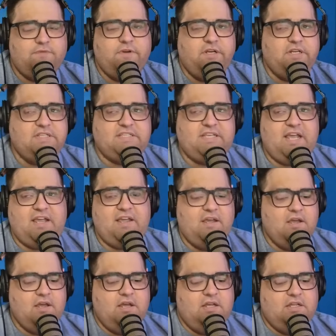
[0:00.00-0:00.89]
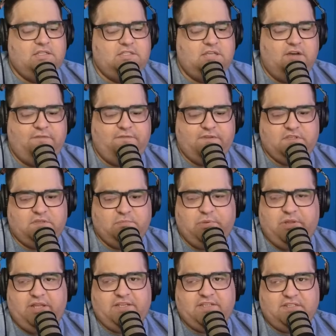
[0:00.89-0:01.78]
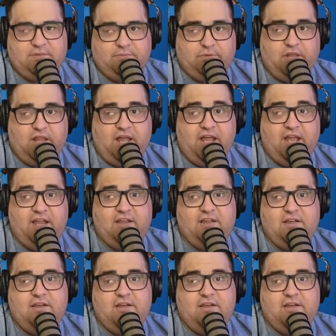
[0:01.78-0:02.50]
going to say toughest place to play,